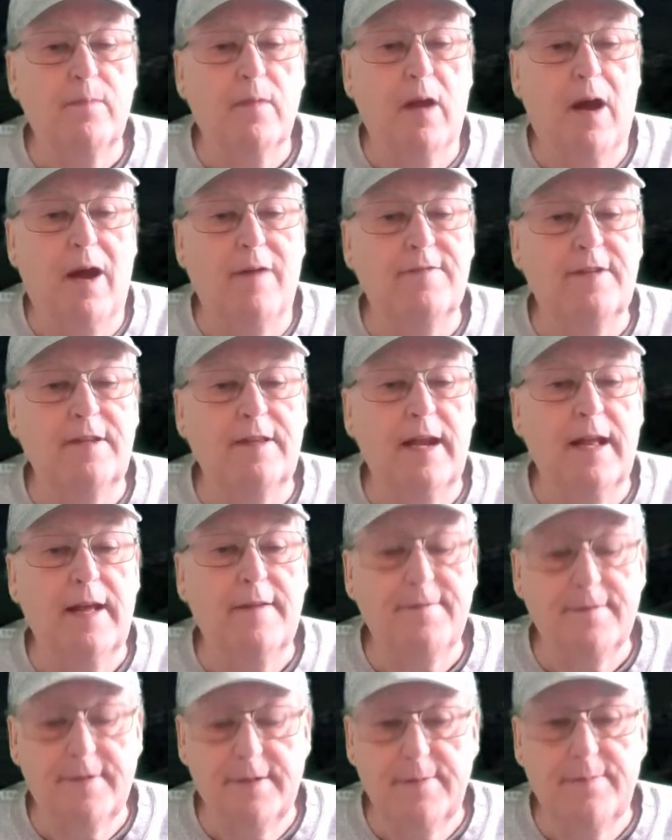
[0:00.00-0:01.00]
Off to the
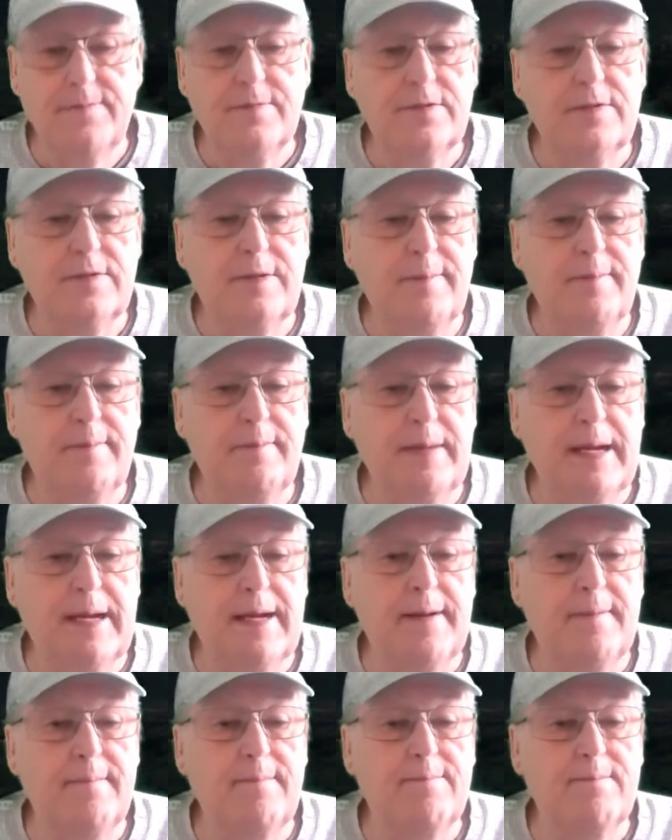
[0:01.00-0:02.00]
left, some
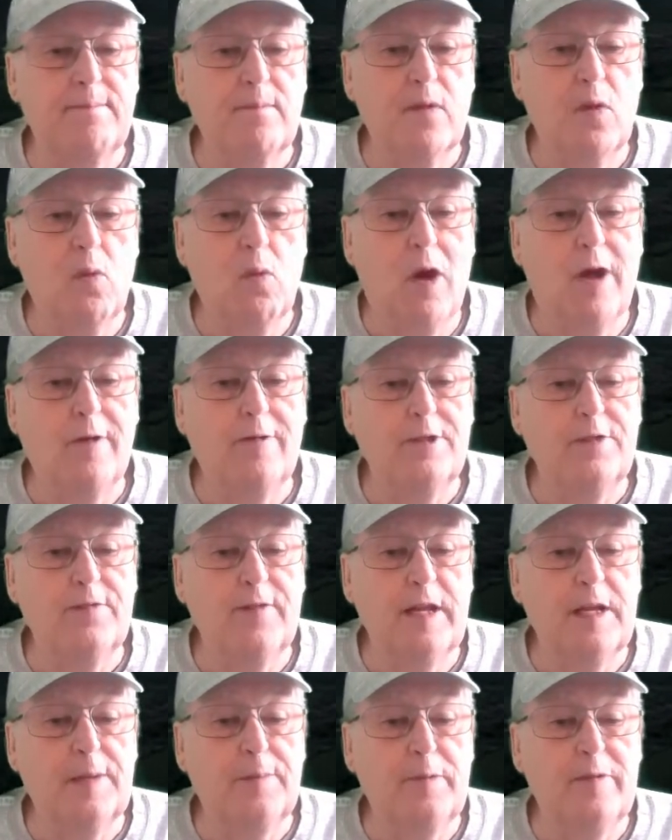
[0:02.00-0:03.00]
water is
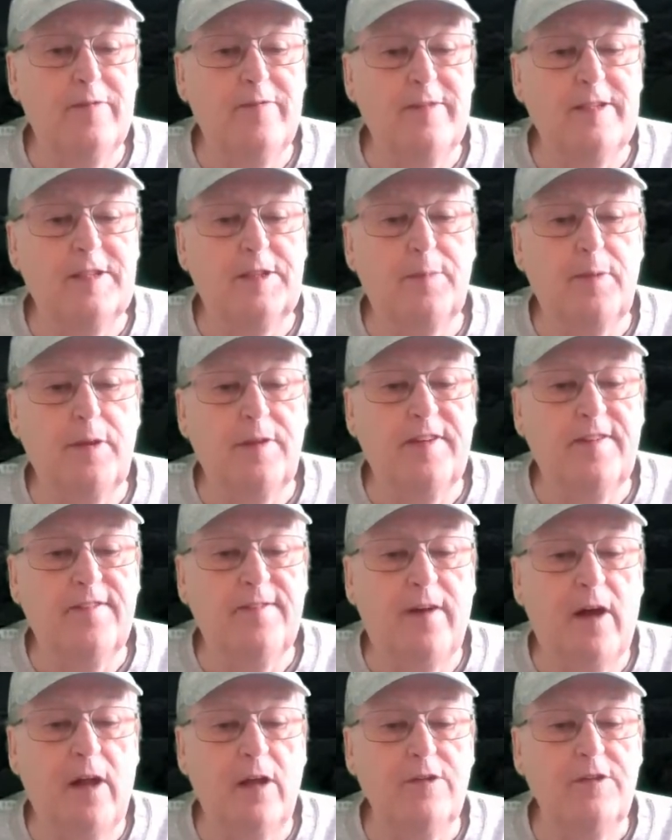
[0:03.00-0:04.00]
visible, the
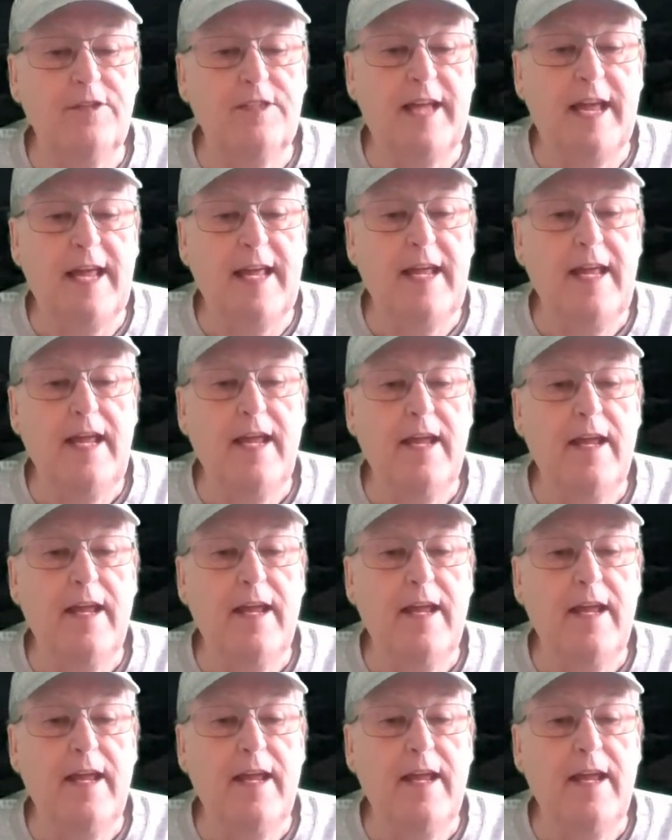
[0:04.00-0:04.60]
Wallersee.